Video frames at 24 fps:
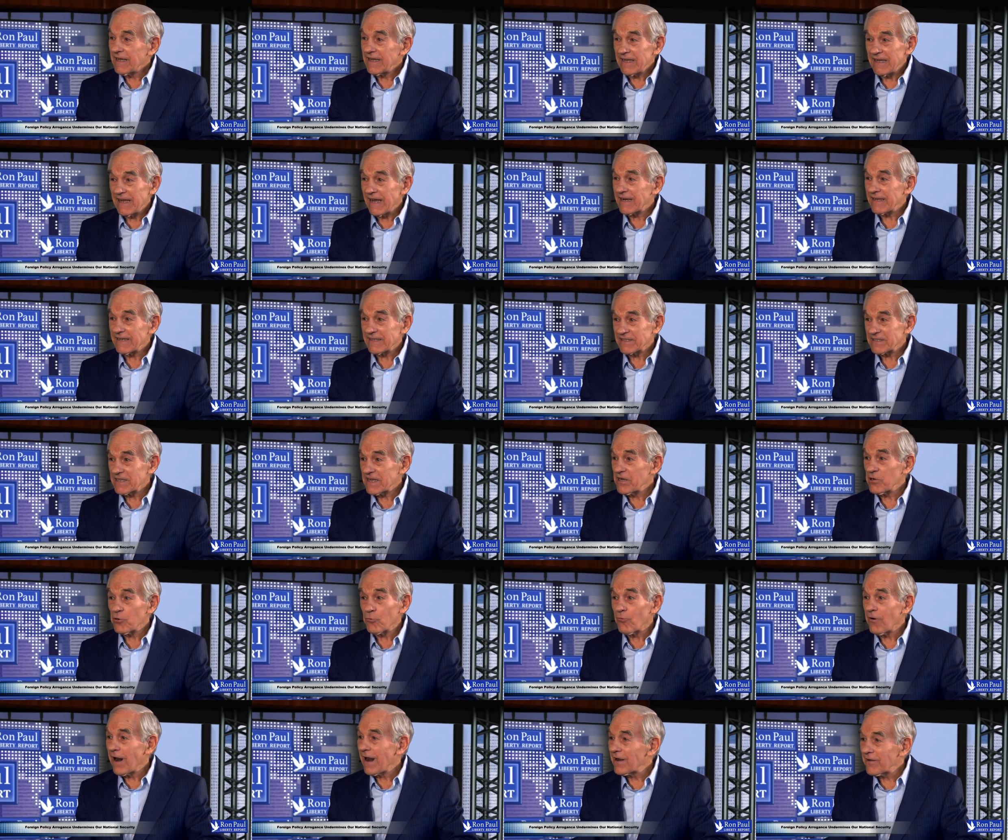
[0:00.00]
yet it's
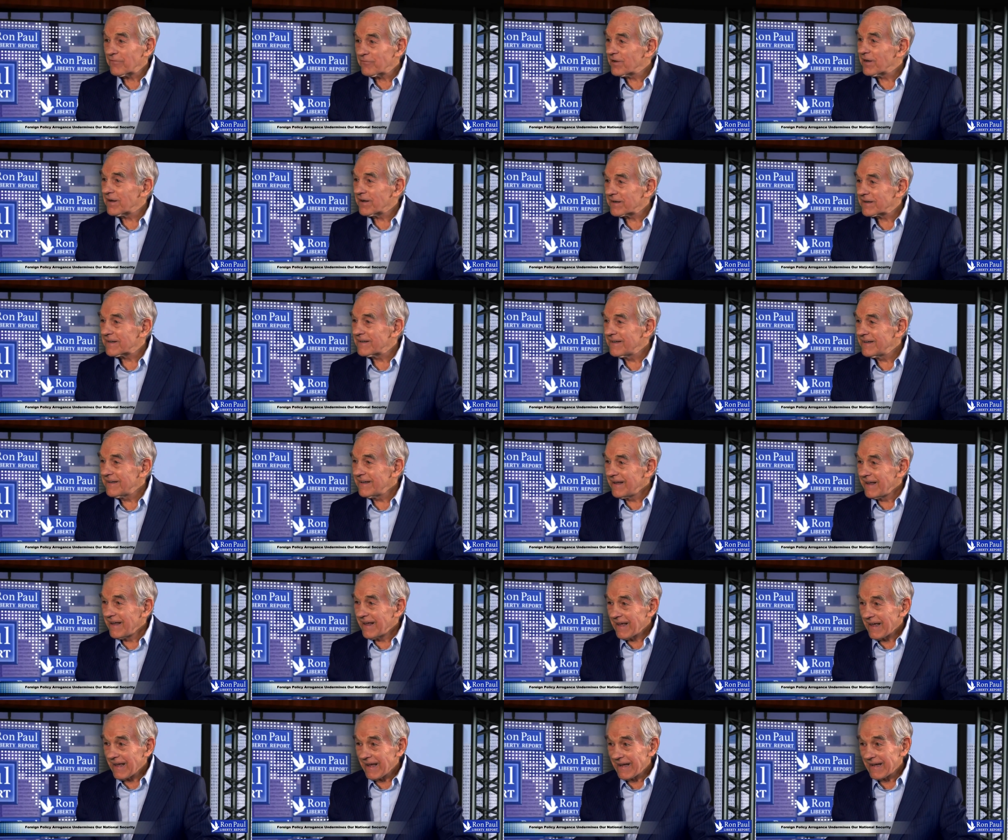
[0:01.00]
irrelevant.
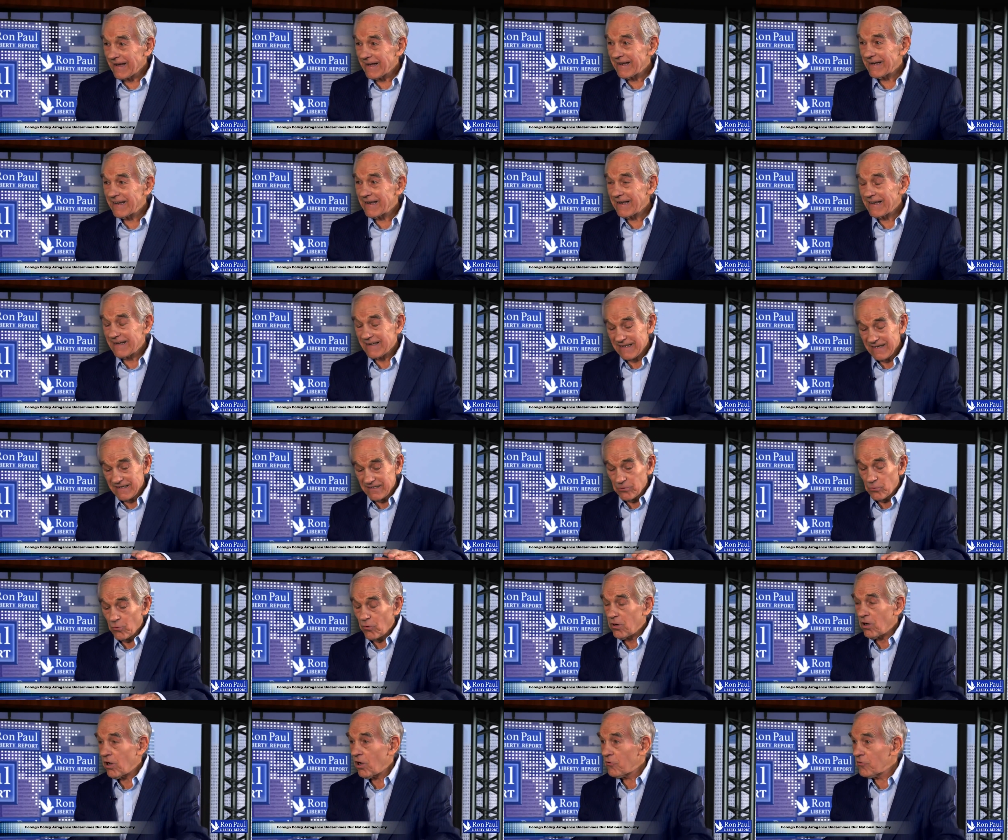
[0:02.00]
And
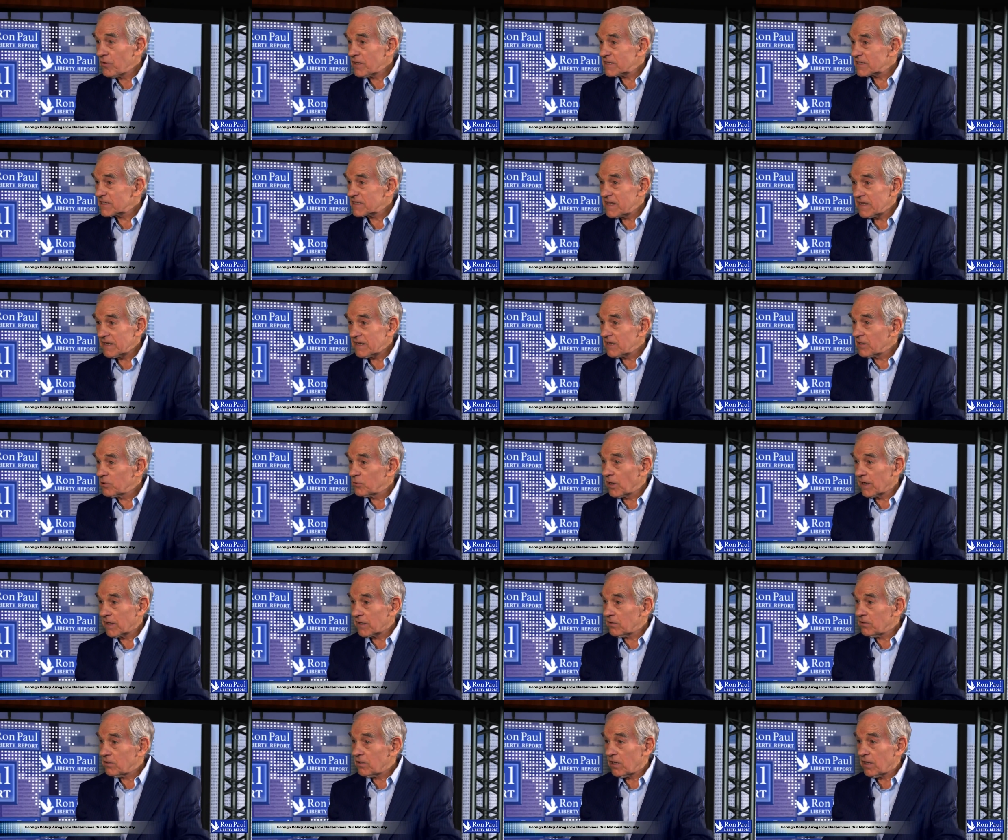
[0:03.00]
so all this thing
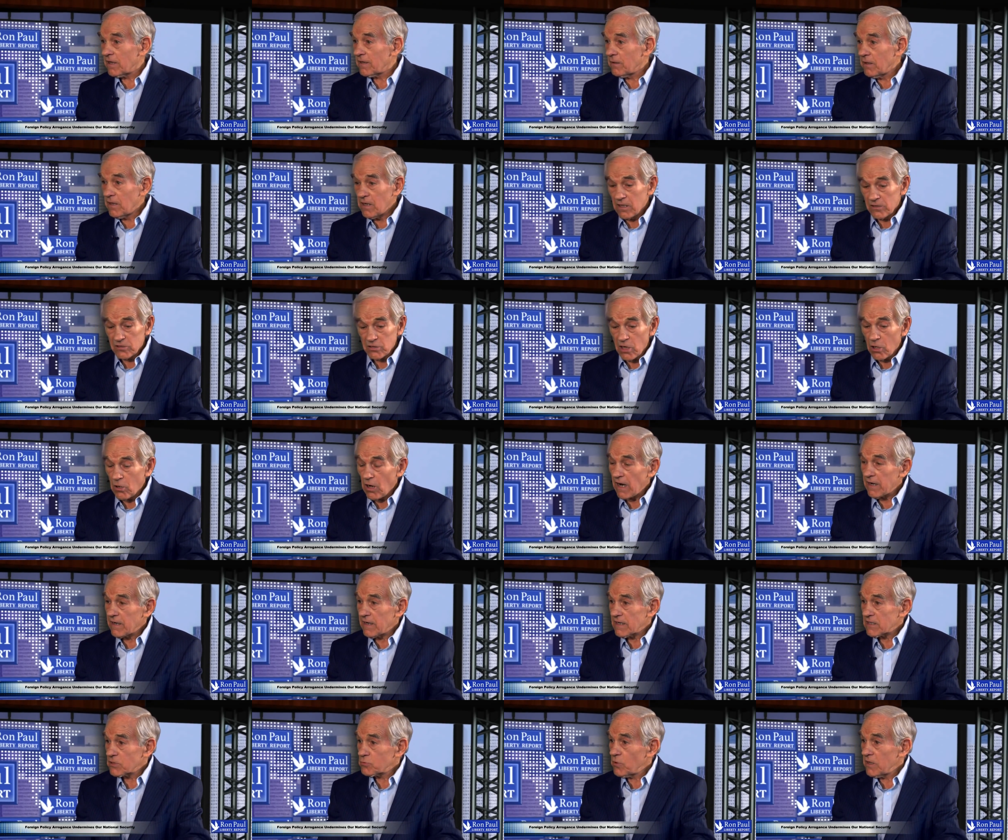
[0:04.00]
going on, so I
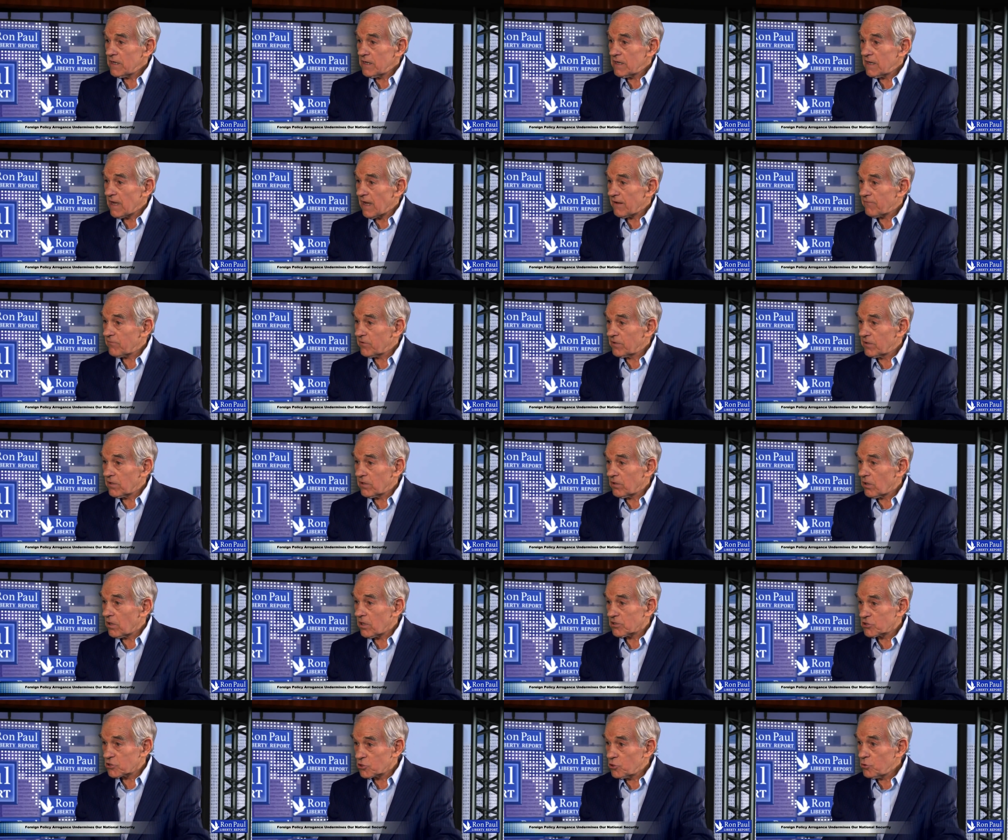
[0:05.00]
guess we haven't
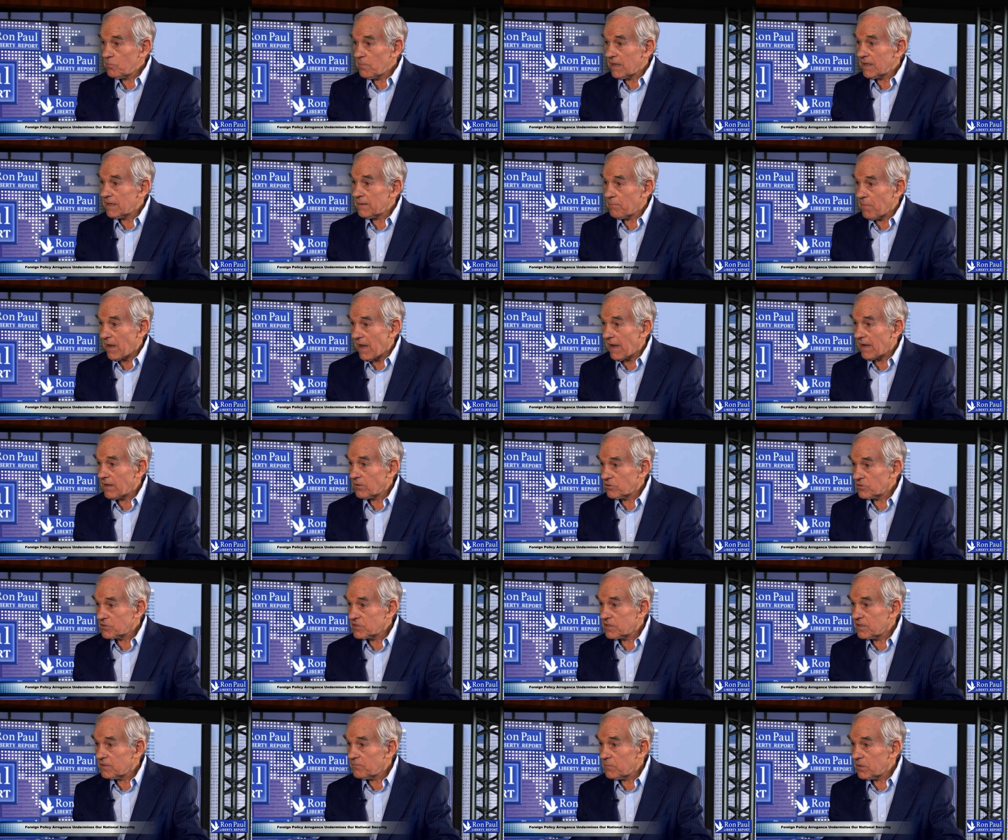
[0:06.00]
lost too many
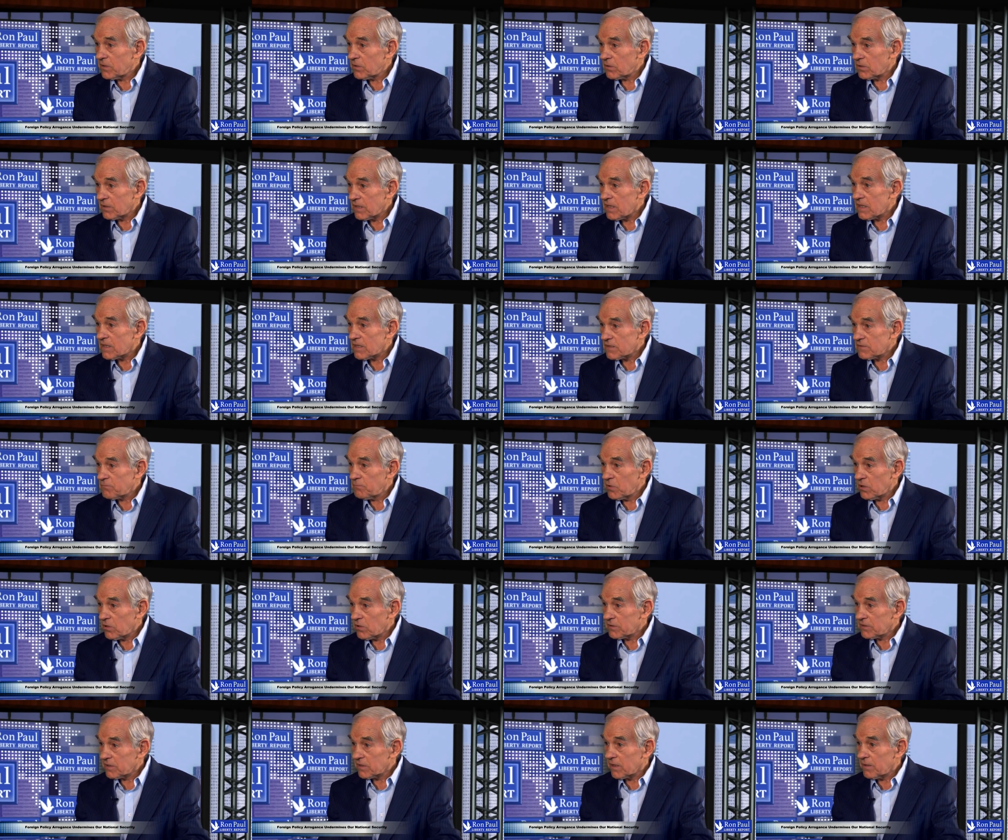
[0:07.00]
battles in the Middle East,
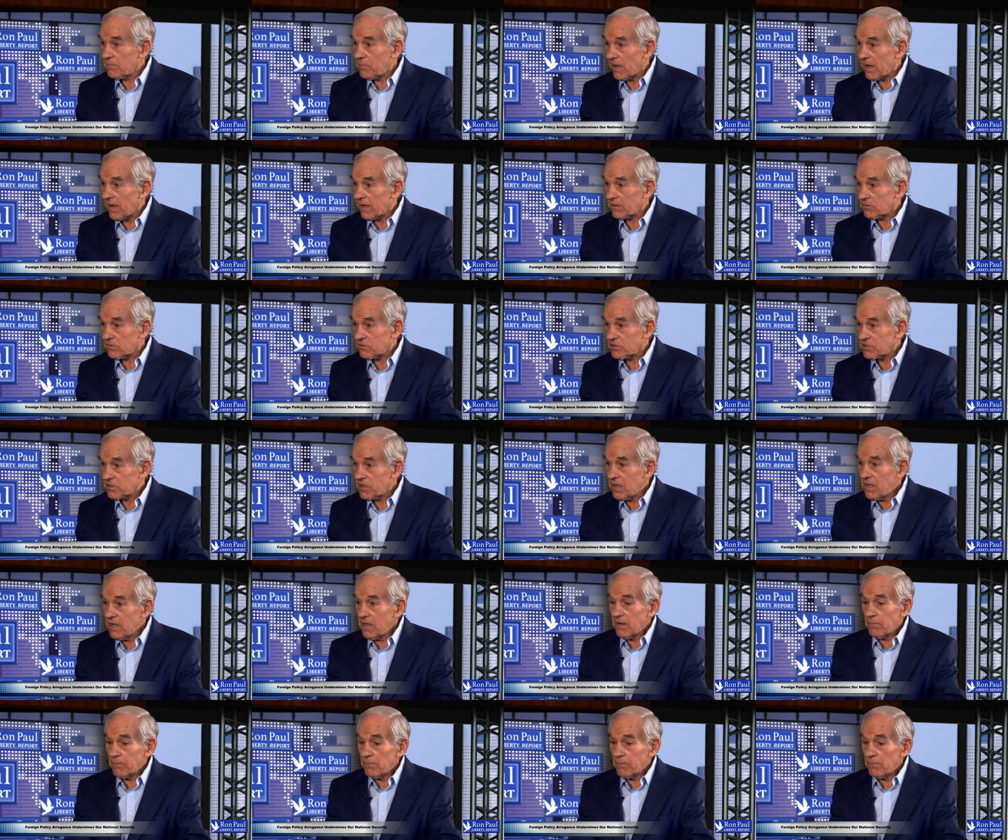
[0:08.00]
military battles,